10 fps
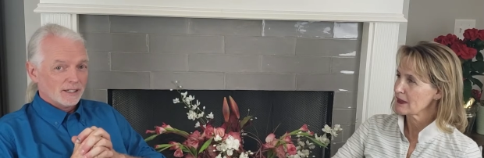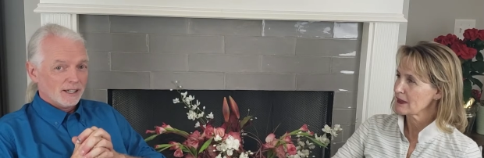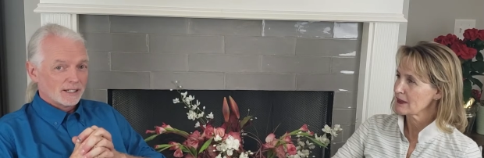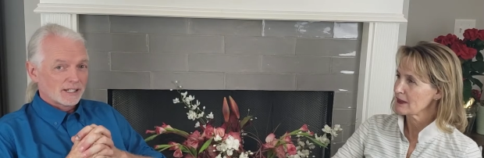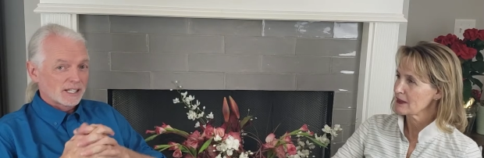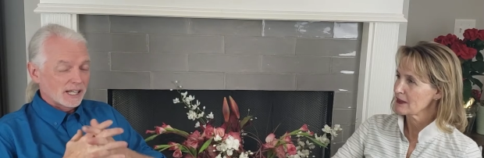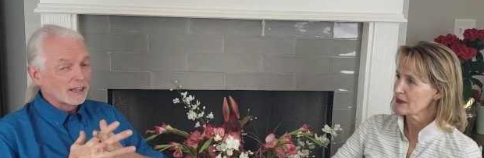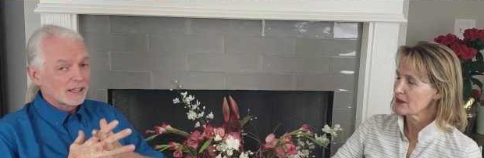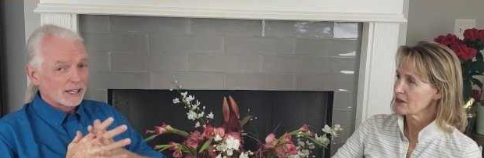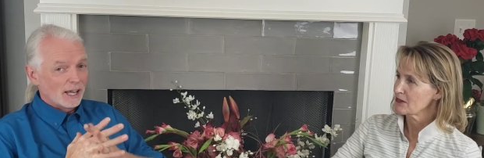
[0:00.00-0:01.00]
Speaker 1: and
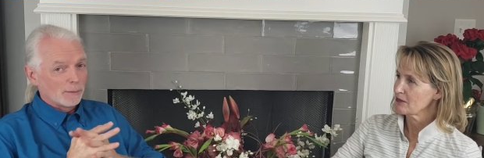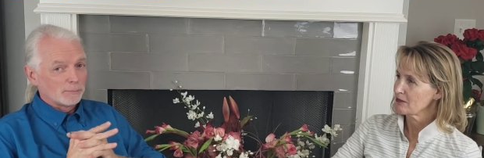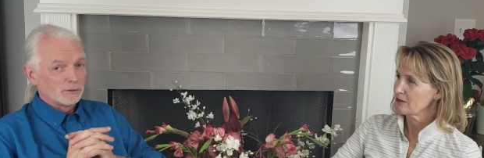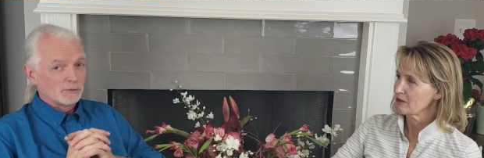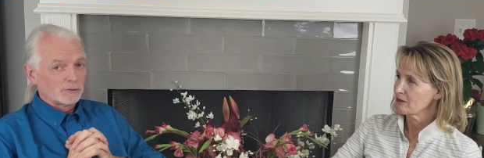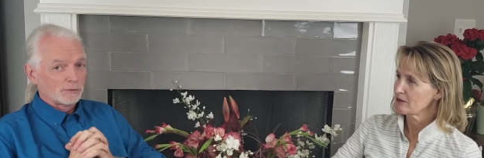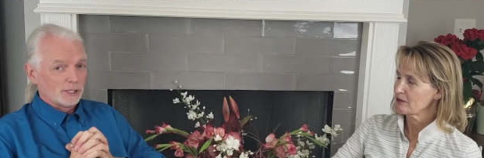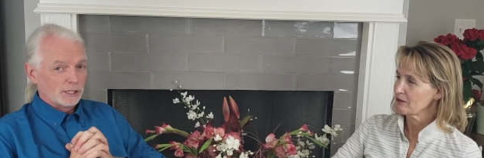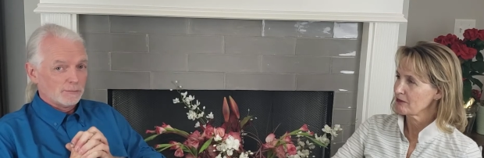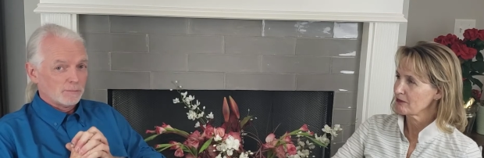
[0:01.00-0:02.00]
set the captives
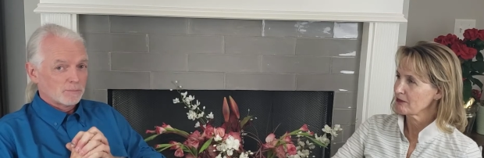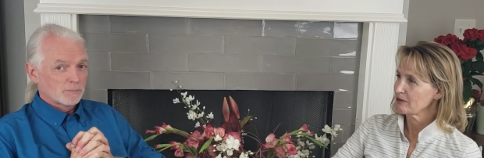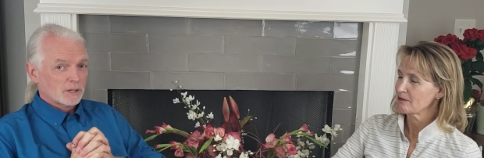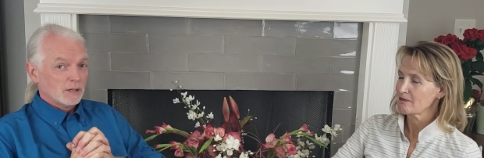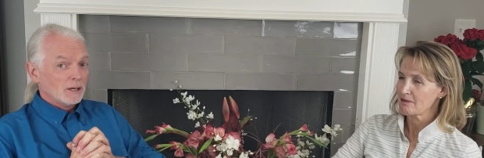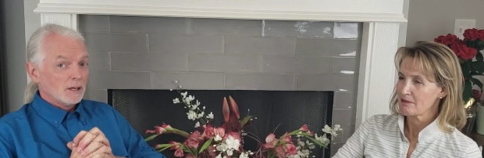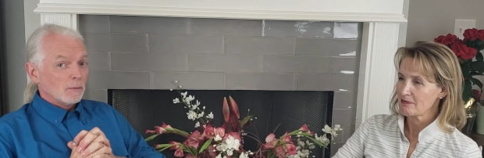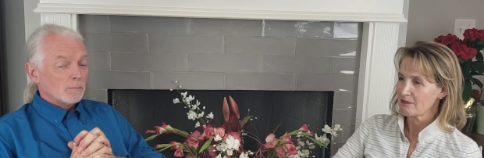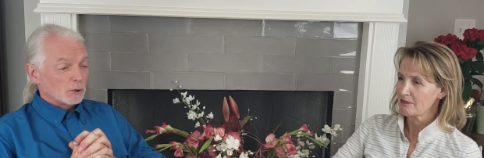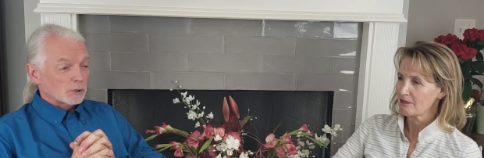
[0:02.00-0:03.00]
free.
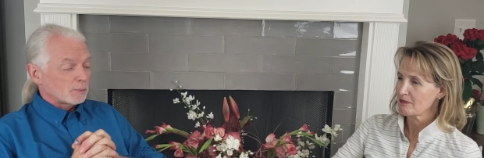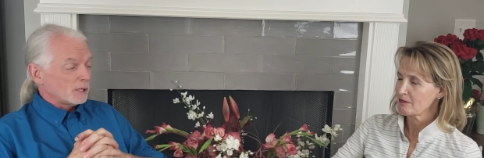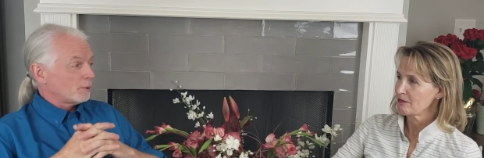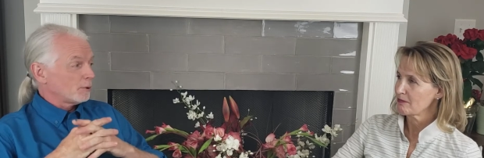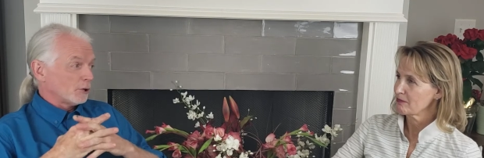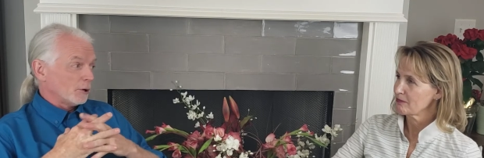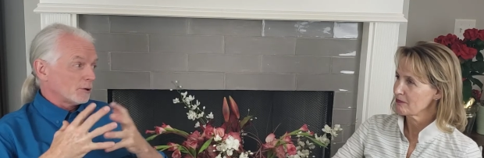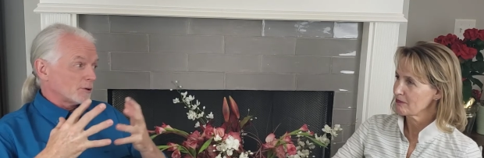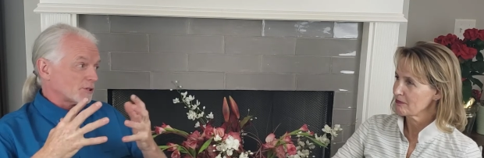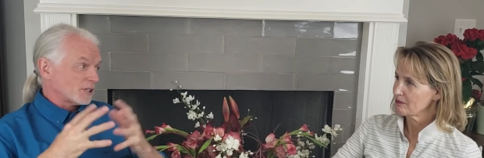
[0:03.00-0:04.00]
Most people don't
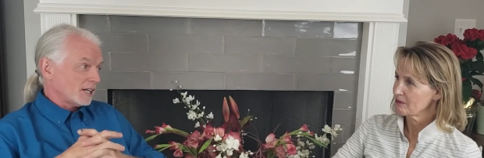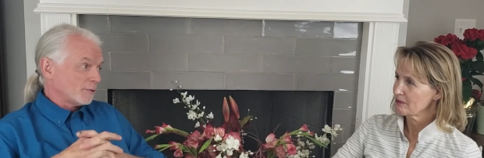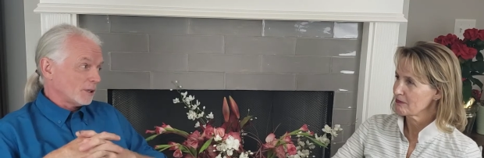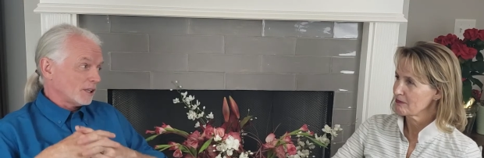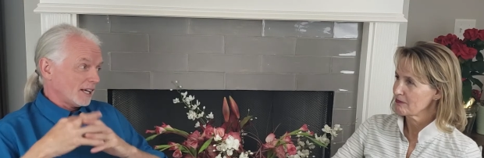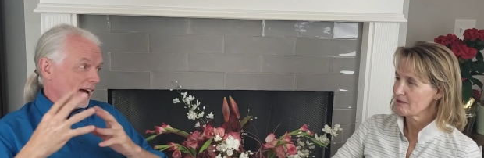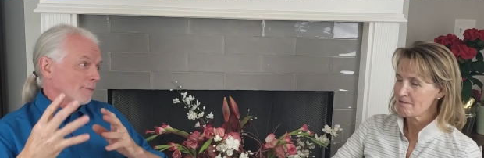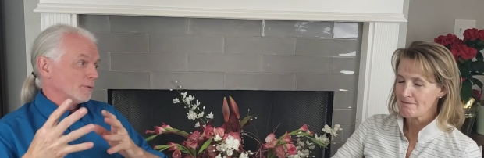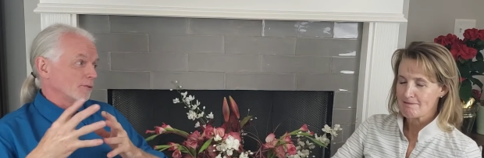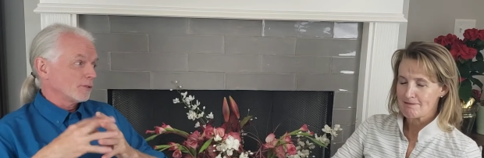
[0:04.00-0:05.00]
understand what the
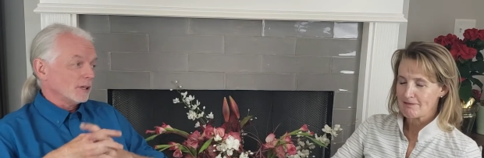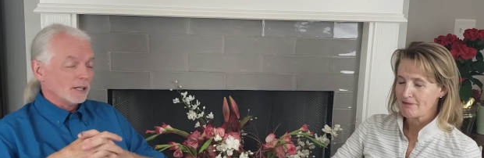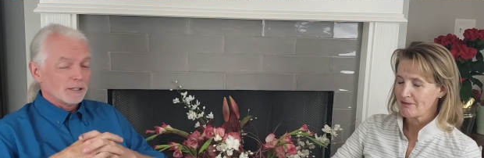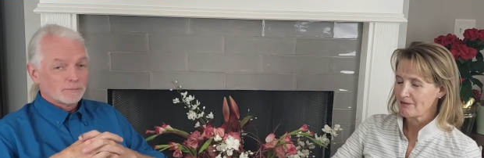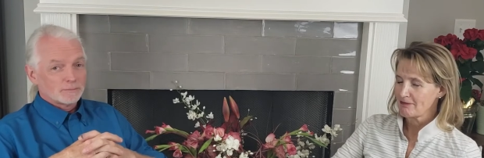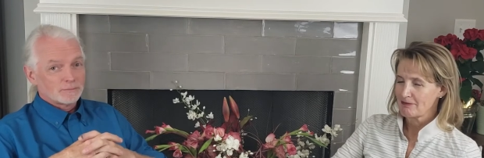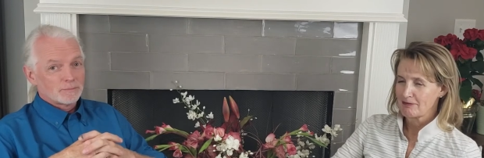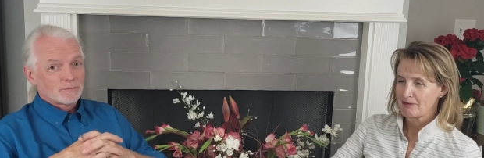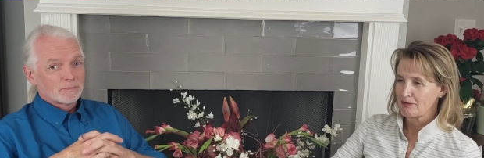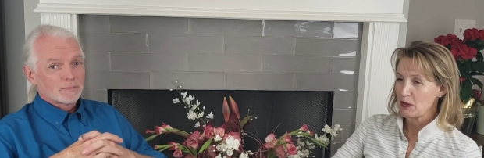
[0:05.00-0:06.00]
captives are.
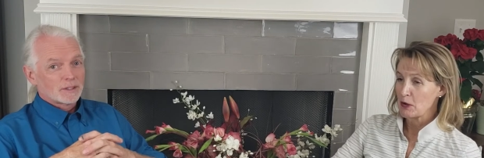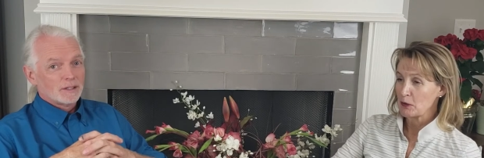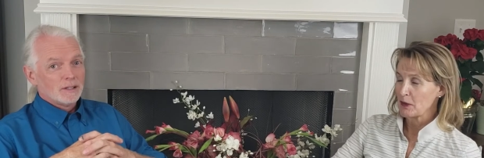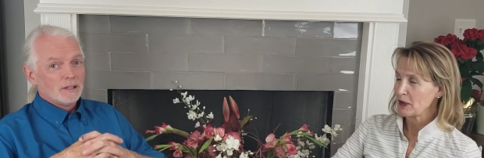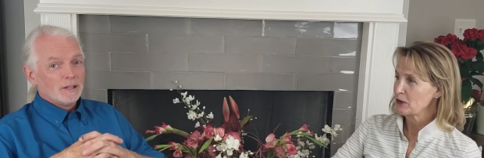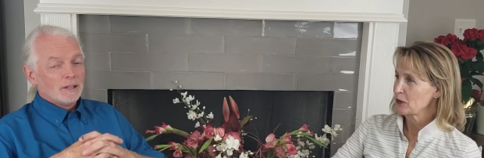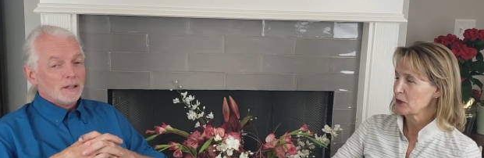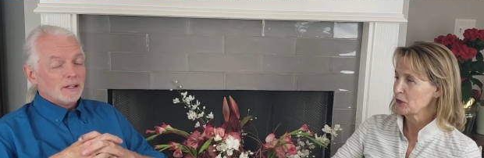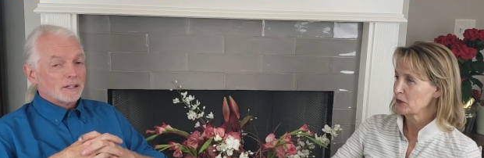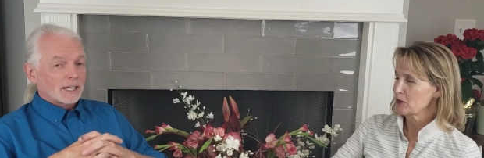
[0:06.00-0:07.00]
Speaker 2: No, they
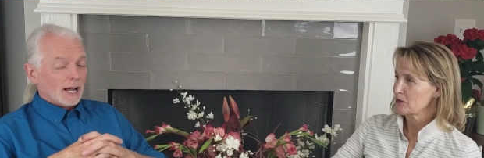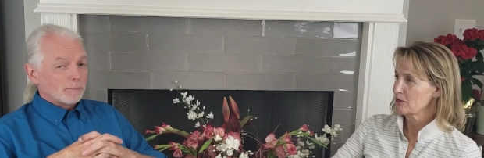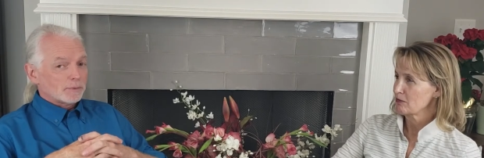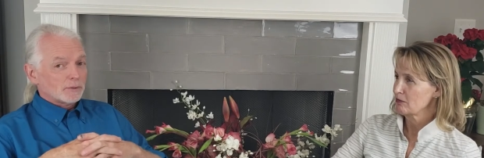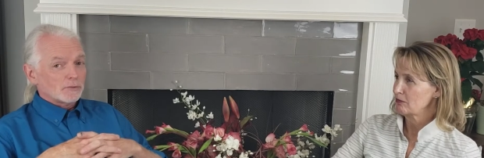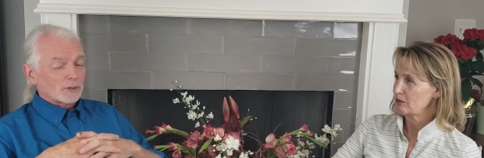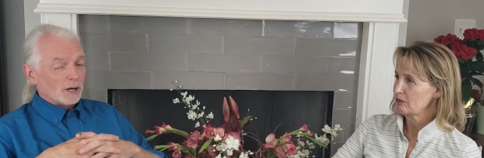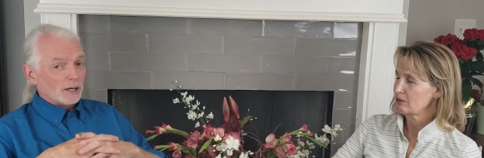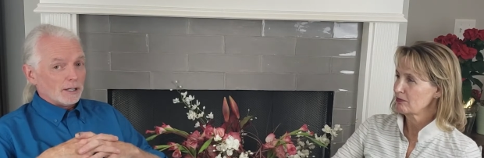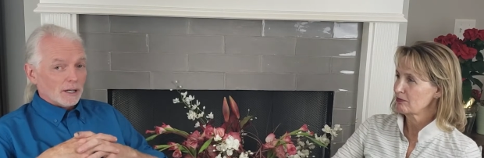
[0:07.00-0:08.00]
don't. The
Speaker 1: captives
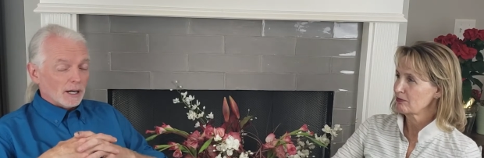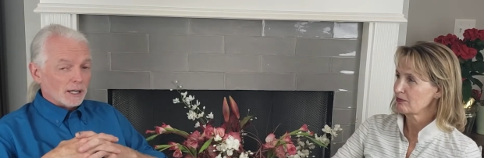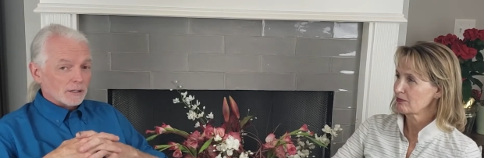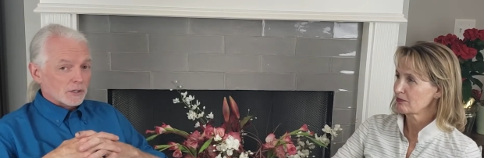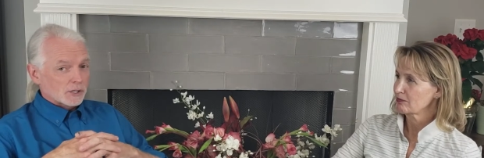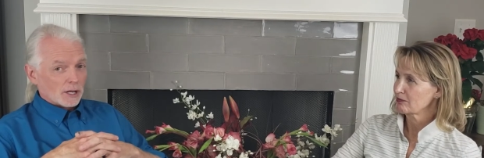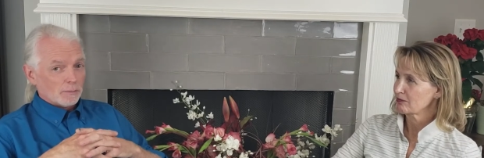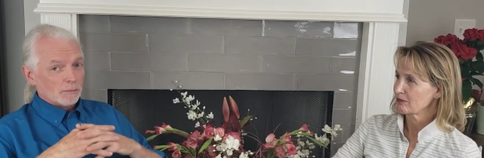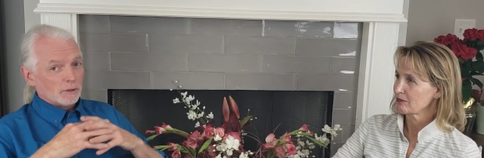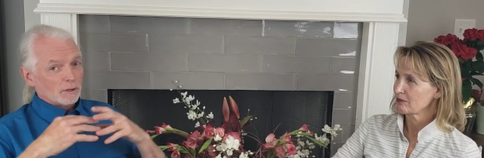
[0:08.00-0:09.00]
are not
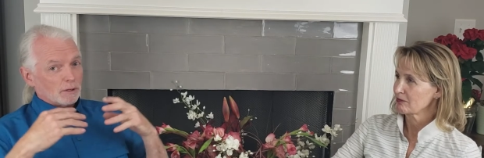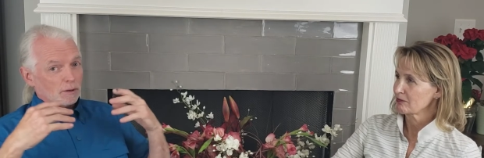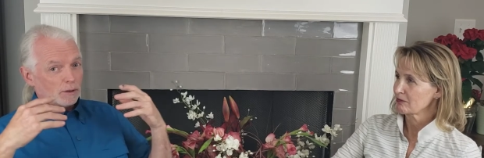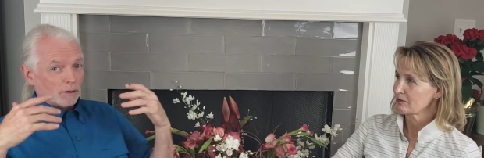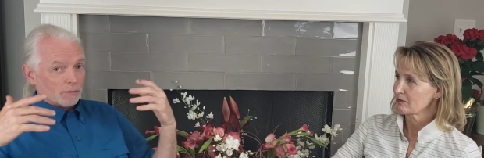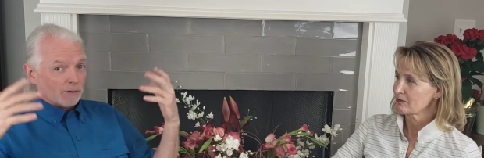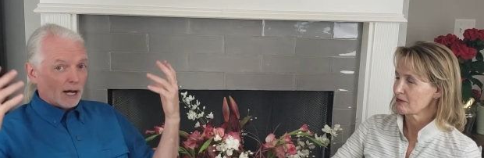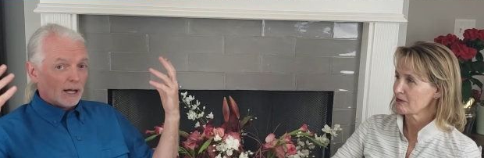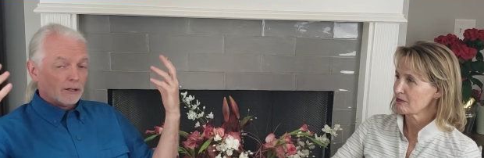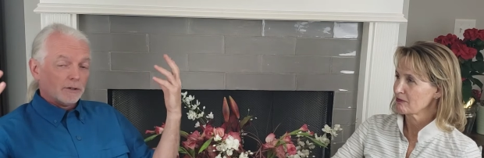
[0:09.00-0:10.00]
some
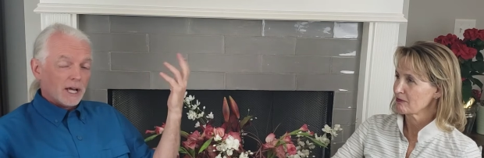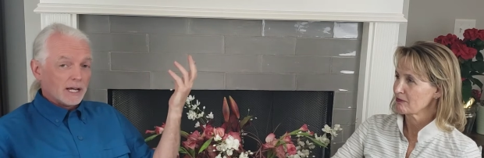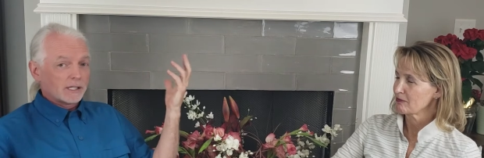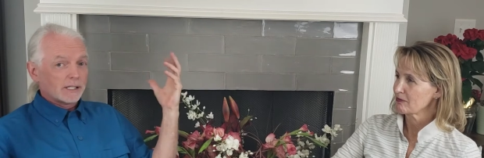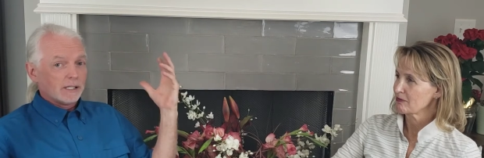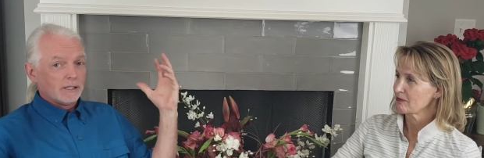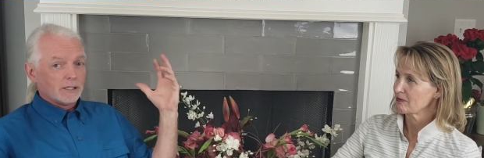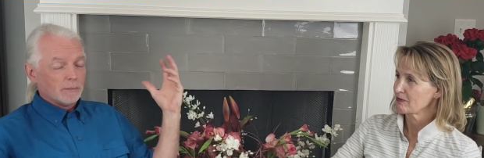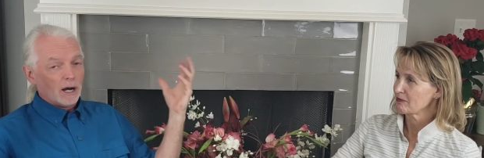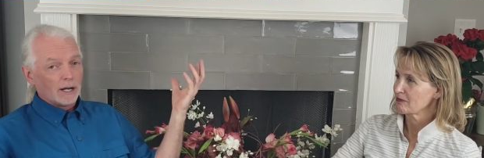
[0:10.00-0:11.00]
vile, nasty,
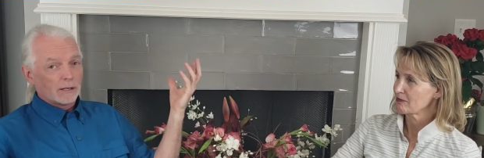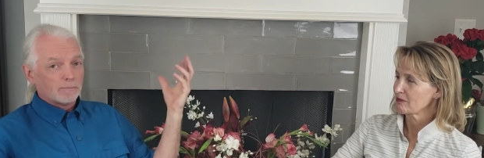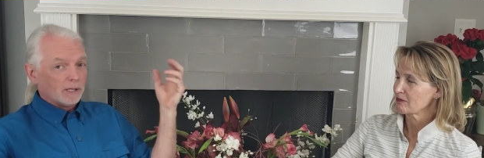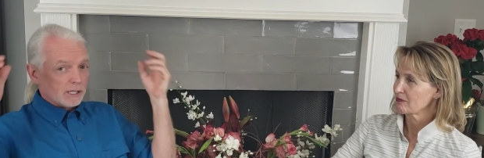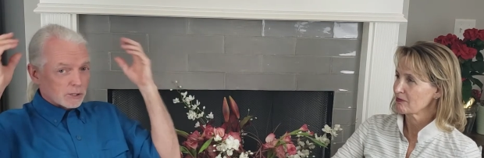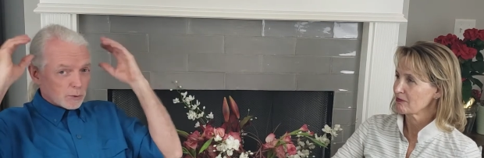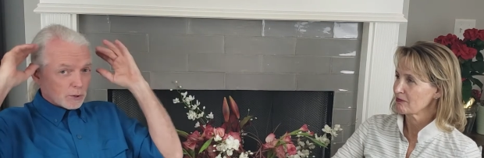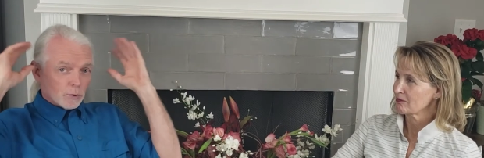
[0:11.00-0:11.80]
demonic beast with